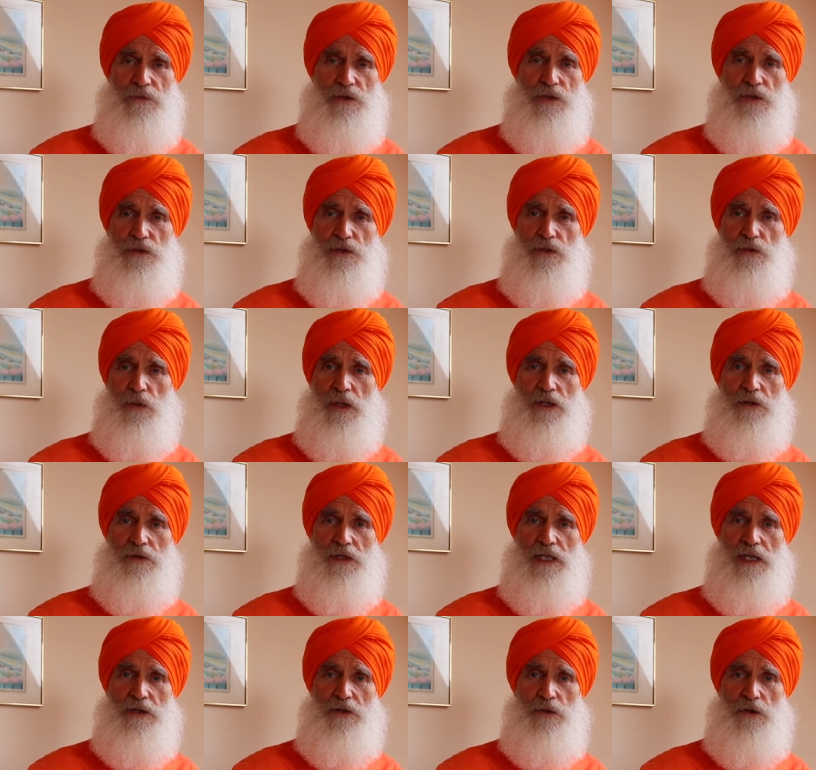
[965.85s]
choose one or
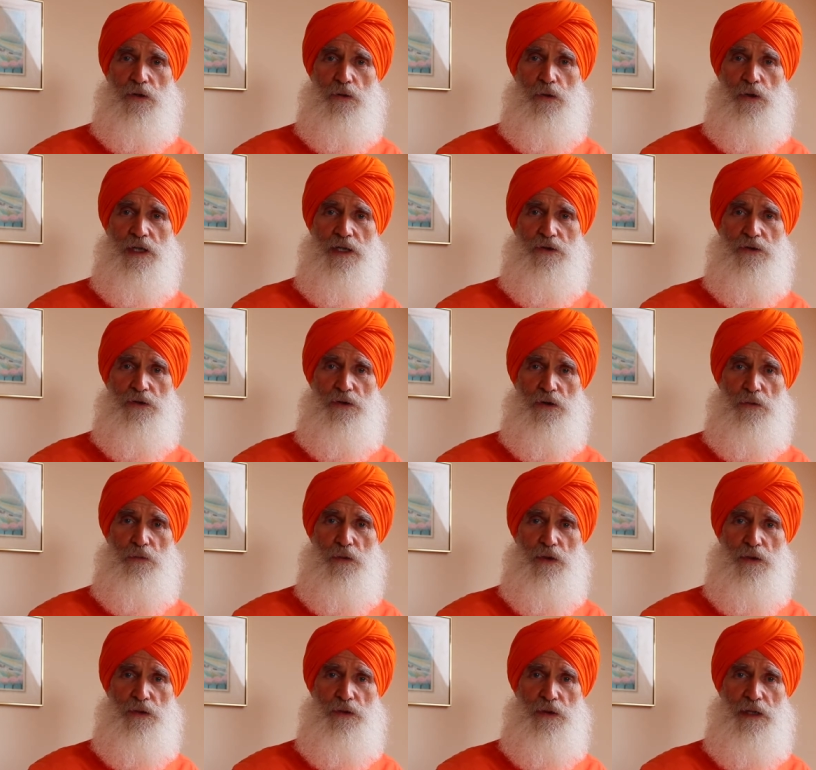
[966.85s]
the other according to your
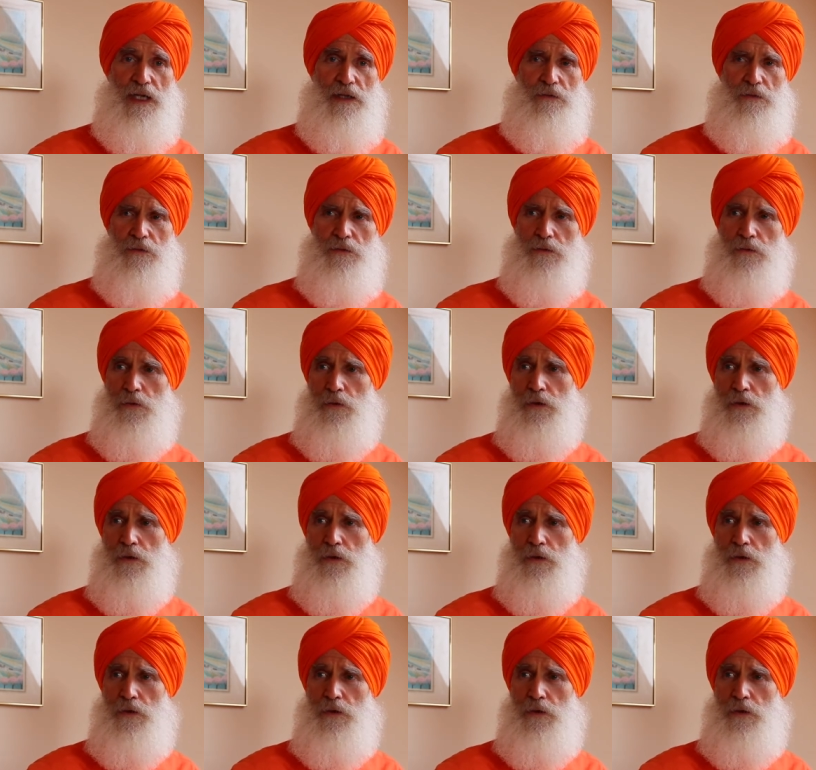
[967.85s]
mood and